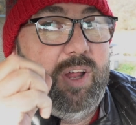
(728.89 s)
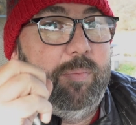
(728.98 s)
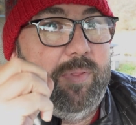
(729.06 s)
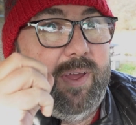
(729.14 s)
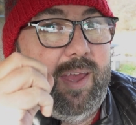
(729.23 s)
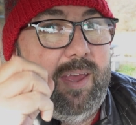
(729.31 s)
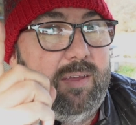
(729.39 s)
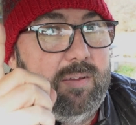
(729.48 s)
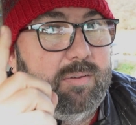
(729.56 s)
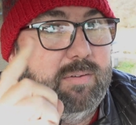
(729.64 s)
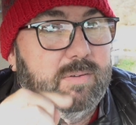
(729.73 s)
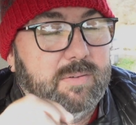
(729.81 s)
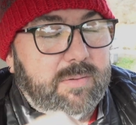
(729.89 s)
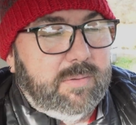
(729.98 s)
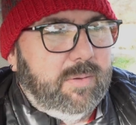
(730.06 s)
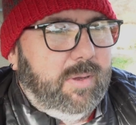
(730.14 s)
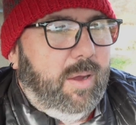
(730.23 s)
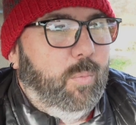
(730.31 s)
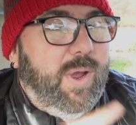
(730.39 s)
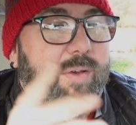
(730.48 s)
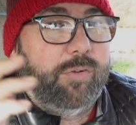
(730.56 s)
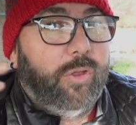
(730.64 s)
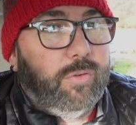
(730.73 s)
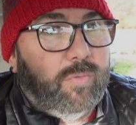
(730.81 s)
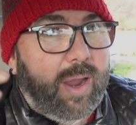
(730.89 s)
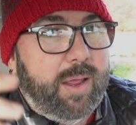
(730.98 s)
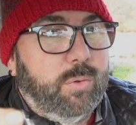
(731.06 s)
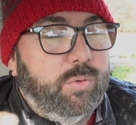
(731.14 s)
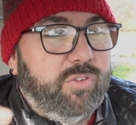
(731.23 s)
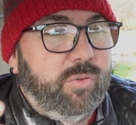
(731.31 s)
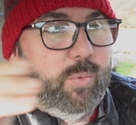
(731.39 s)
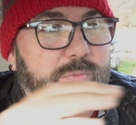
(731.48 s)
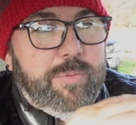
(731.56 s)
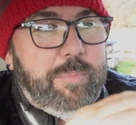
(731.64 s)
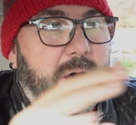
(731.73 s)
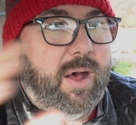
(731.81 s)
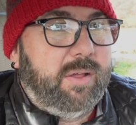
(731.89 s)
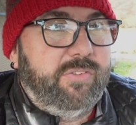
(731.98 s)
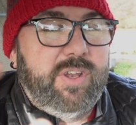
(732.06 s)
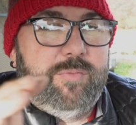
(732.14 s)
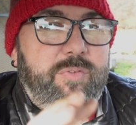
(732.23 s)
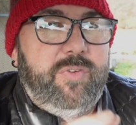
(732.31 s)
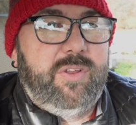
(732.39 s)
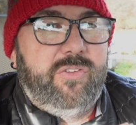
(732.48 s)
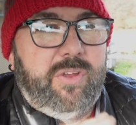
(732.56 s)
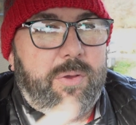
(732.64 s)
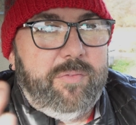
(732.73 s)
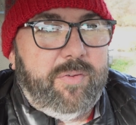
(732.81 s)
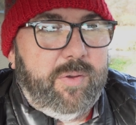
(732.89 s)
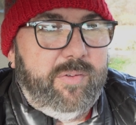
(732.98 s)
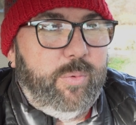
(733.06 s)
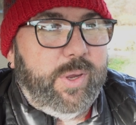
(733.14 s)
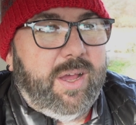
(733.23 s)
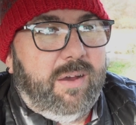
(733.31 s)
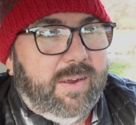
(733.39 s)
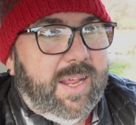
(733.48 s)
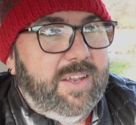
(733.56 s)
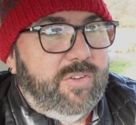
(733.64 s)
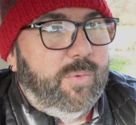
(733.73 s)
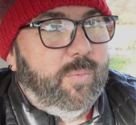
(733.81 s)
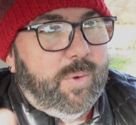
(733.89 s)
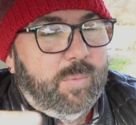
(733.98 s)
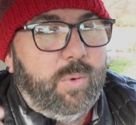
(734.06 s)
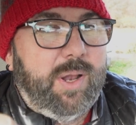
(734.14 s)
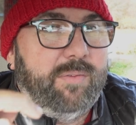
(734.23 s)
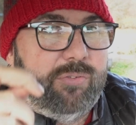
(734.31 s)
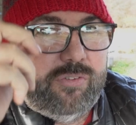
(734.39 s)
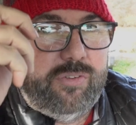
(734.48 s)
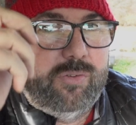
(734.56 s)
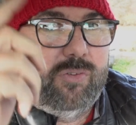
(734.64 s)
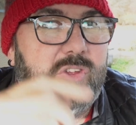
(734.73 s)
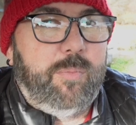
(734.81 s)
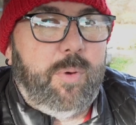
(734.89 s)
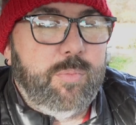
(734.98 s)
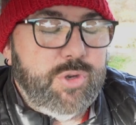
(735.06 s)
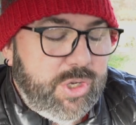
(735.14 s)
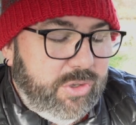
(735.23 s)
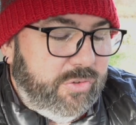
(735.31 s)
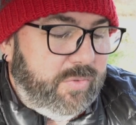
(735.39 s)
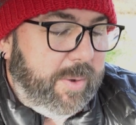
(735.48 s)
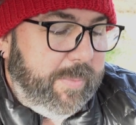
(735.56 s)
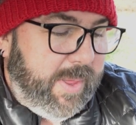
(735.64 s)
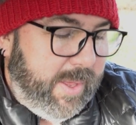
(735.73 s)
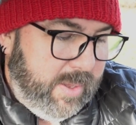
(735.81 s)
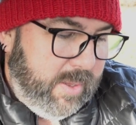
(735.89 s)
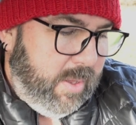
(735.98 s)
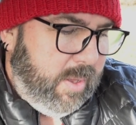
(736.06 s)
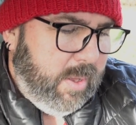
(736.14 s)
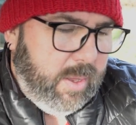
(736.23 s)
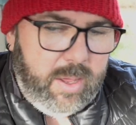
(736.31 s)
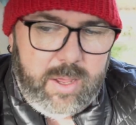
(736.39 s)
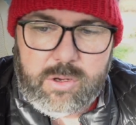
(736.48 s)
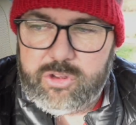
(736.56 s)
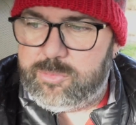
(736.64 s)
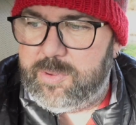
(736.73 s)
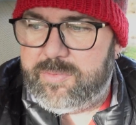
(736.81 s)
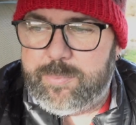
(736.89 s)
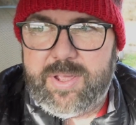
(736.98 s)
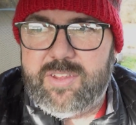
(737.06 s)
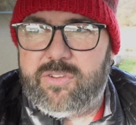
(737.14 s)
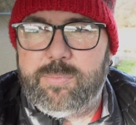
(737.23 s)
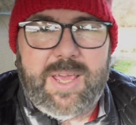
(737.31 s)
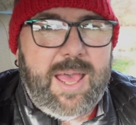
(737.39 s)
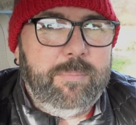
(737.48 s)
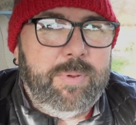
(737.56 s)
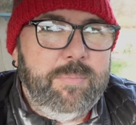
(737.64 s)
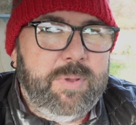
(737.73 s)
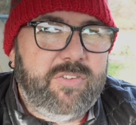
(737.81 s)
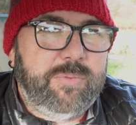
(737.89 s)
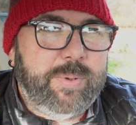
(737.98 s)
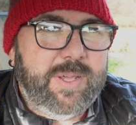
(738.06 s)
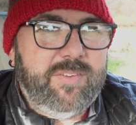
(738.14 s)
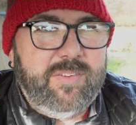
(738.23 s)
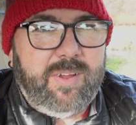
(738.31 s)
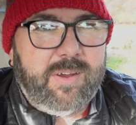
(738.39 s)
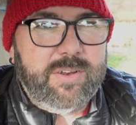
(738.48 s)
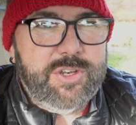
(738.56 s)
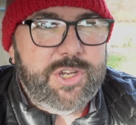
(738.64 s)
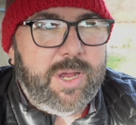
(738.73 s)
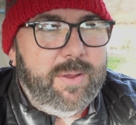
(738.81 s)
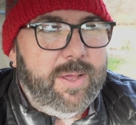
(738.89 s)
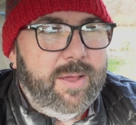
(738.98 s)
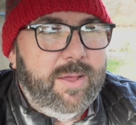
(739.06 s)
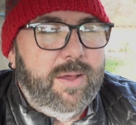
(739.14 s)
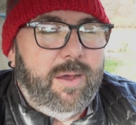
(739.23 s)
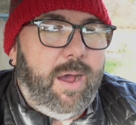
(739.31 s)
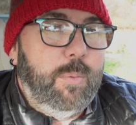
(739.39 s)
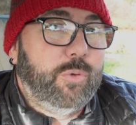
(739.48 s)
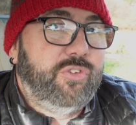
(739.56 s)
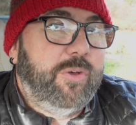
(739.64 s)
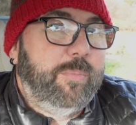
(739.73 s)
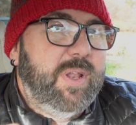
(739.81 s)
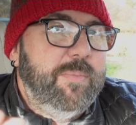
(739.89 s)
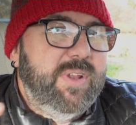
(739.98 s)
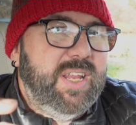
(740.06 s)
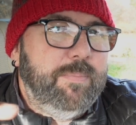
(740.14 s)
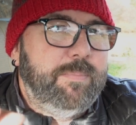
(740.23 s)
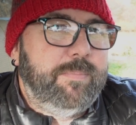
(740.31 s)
up there. We have got the rails with the bars and everything, so if we can't get to it, we will have some options for up there. I've got some other bits, some camping bits and pieces that I can show you. I will subliminally